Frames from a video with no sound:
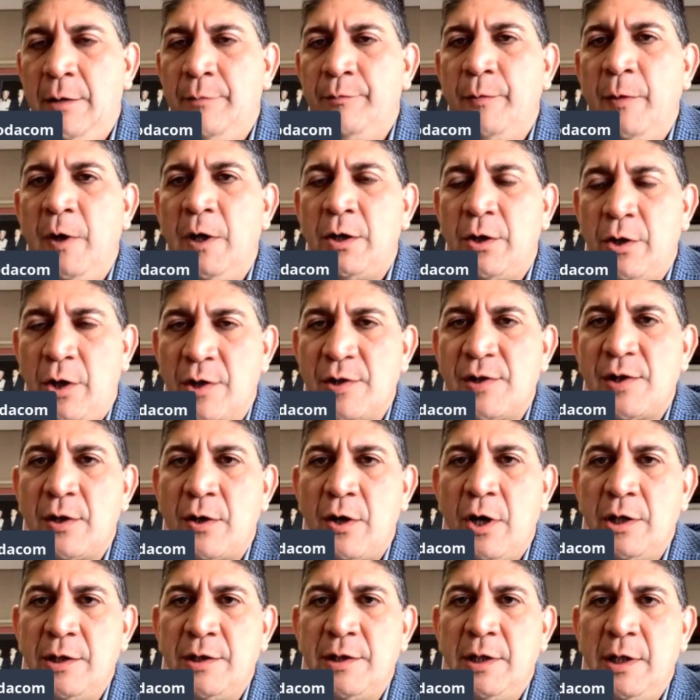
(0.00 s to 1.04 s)
across the
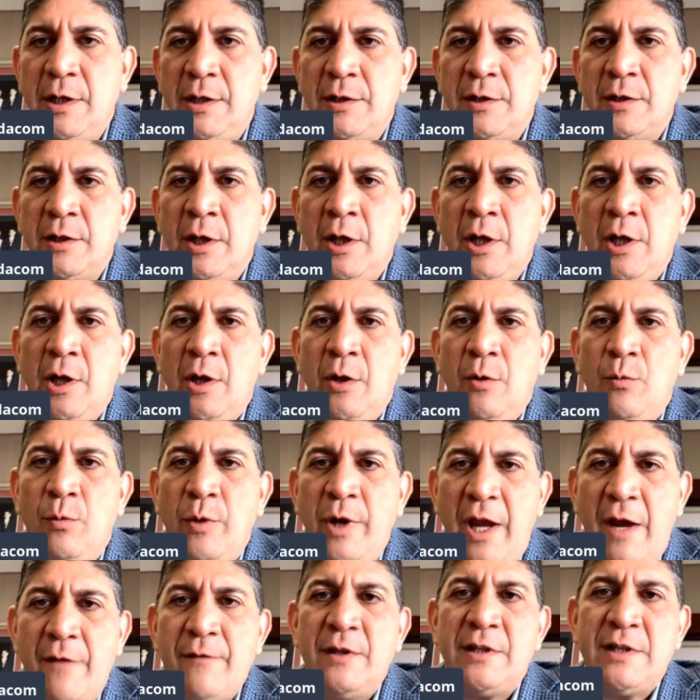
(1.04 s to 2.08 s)
continent. We
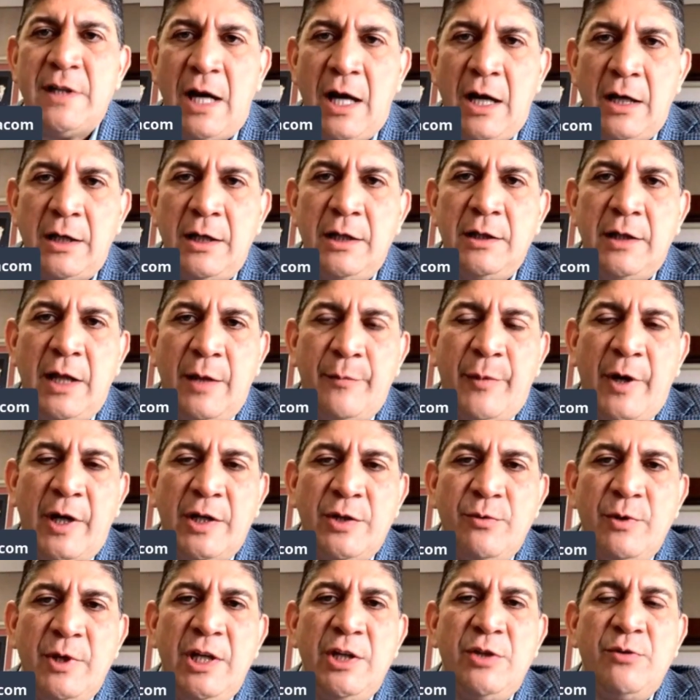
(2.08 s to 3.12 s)
have a target that by
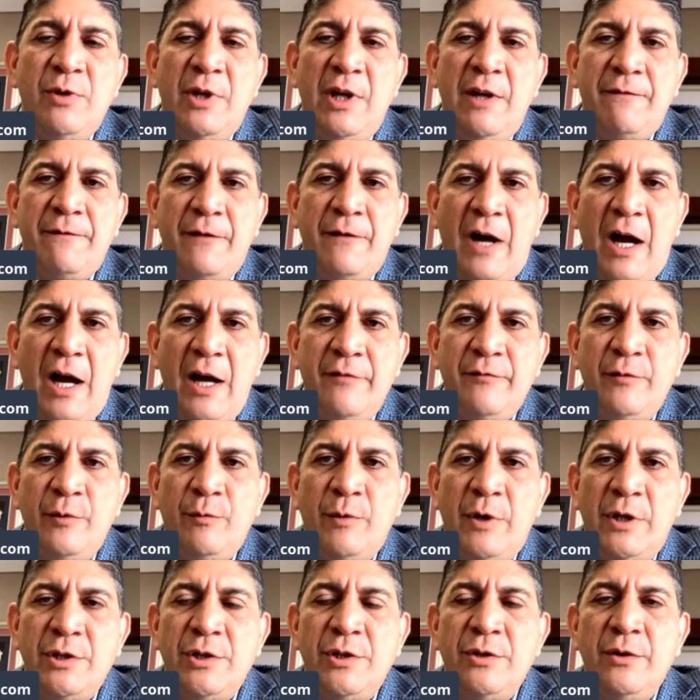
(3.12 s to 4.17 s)
2025 we
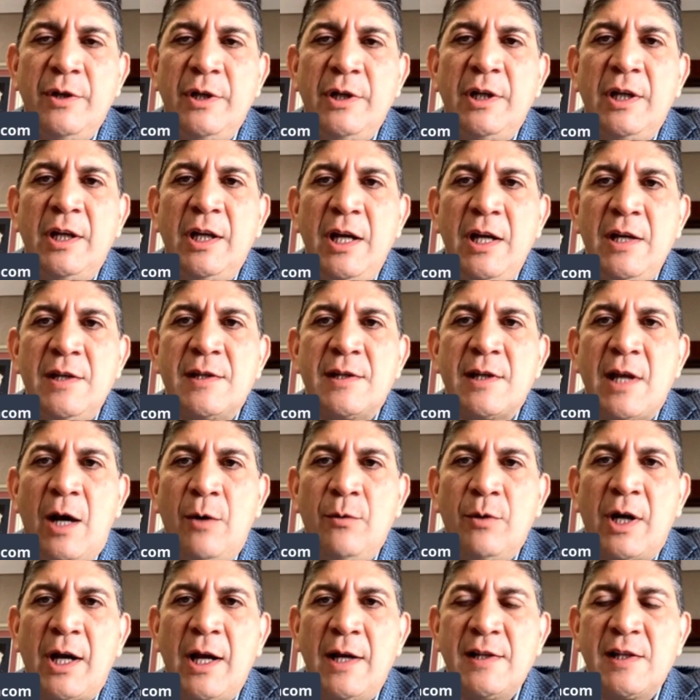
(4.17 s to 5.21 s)
want to increase our
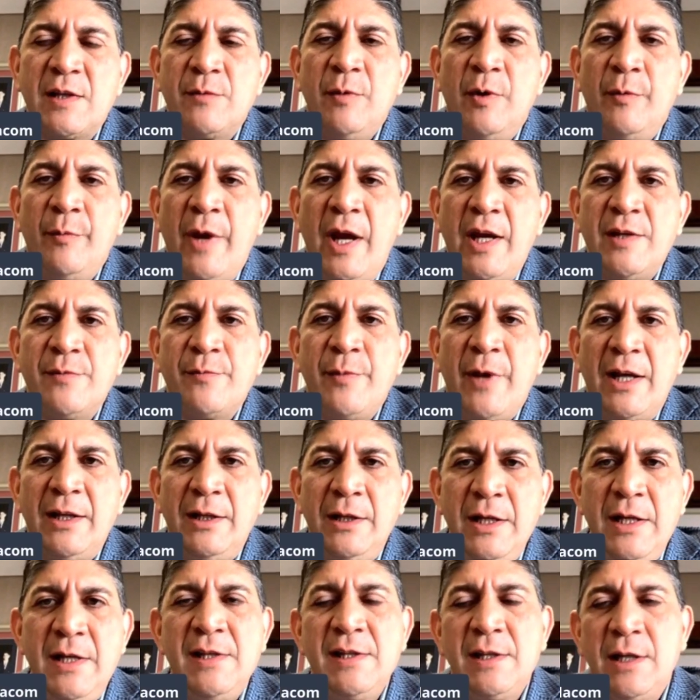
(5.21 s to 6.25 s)
customer base by at
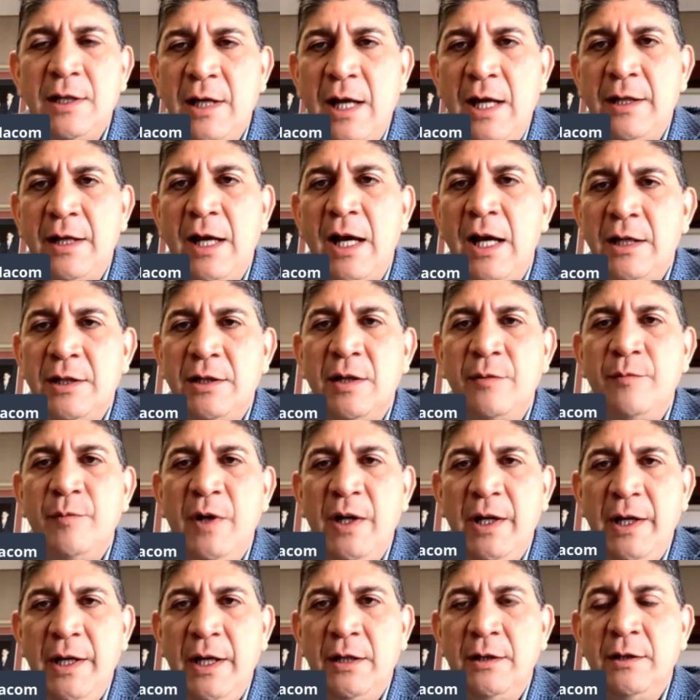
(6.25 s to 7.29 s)
least another 100
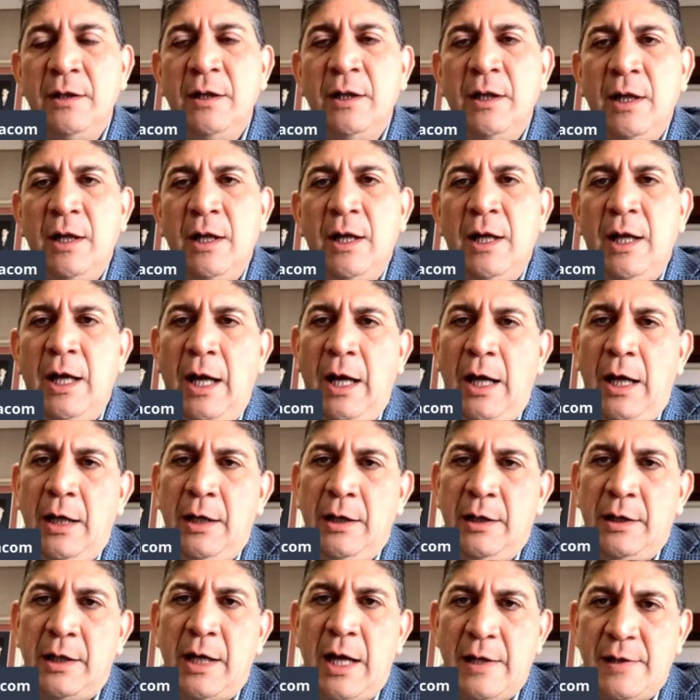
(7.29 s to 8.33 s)
million
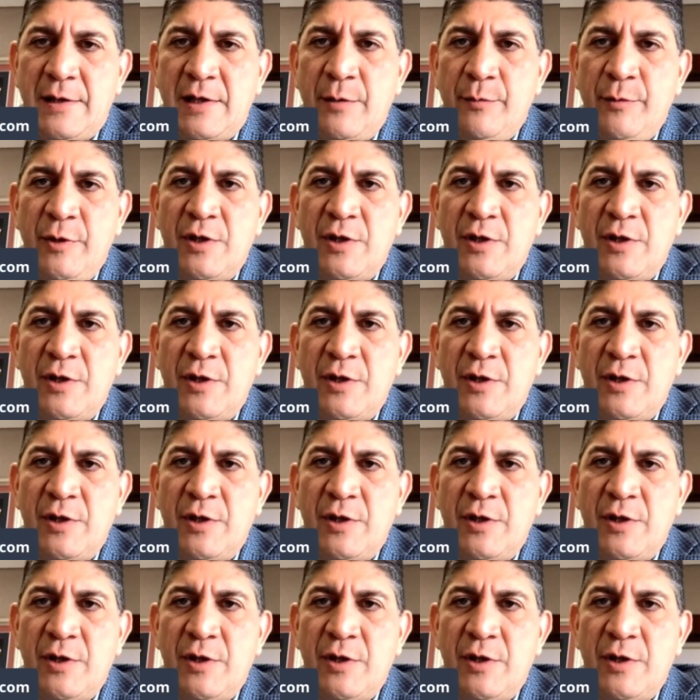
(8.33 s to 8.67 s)
customers.